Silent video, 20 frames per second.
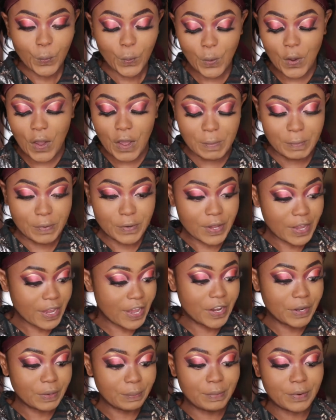I'm looking
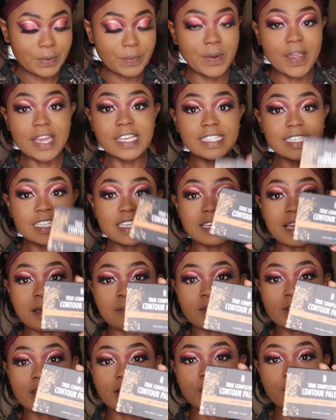a little bit crazy.
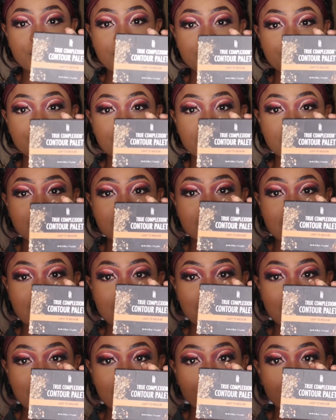I'm gonna go in with this
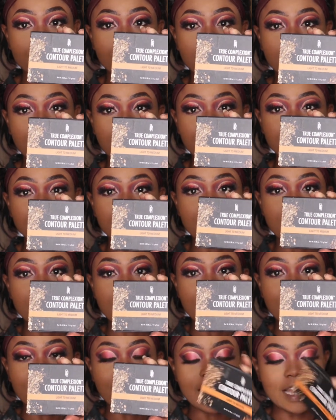black Opal
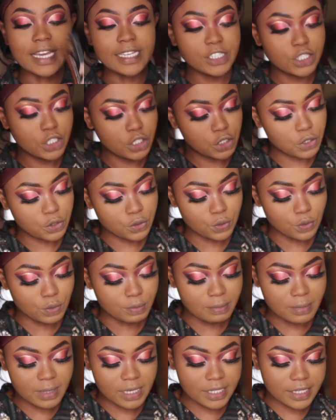light to
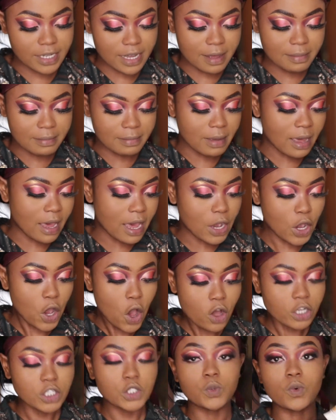medium
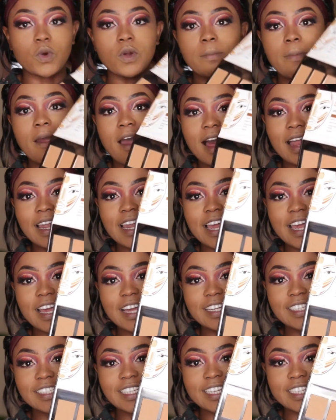contour
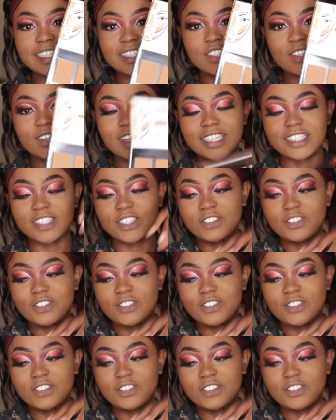palette, and it's got